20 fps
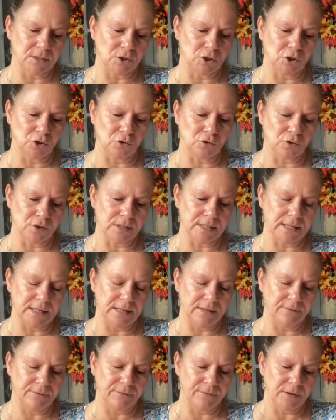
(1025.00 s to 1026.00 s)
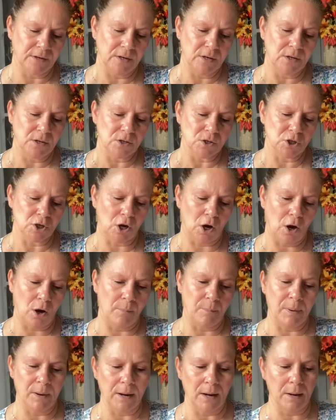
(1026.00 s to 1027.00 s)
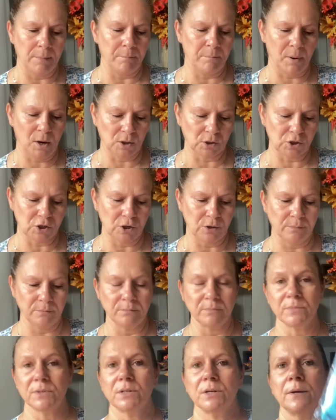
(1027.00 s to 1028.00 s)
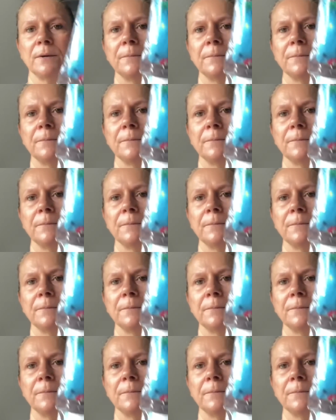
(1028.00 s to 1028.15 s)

short sleeve top and bottoms,